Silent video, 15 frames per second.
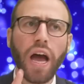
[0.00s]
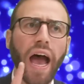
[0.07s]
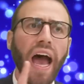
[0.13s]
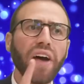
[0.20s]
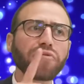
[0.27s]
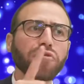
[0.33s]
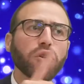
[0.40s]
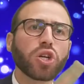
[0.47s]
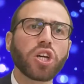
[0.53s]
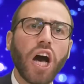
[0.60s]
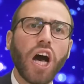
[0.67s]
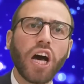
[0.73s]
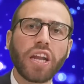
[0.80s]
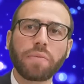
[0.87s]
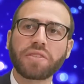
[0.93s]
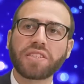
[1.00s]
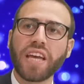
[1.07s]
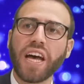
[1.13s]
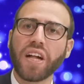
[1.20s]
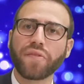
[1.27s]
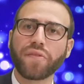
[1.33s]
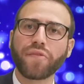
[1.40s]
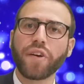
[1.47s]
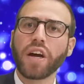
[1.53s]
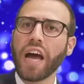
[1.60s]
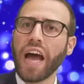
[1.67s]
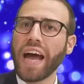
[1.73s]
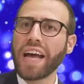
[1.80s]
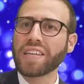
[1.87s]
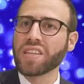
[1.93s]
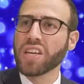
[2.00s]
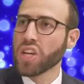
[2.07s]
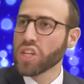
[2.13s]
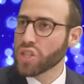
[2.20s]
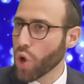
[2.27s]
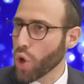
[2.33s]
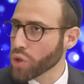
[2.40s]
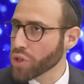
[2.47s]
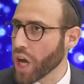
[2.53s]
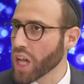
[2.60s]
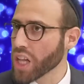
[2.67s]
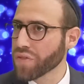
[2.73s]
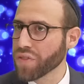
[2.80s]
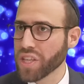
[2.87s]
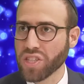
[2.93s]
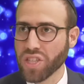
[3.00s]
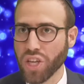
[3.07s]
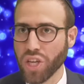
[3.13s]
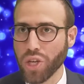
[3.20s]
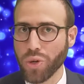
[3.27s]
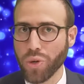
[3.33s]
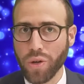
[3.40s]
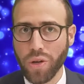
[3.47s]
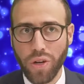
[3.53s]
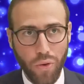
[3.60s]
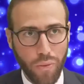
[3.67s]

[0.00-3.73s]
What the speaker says: after God himself has told all of this to you.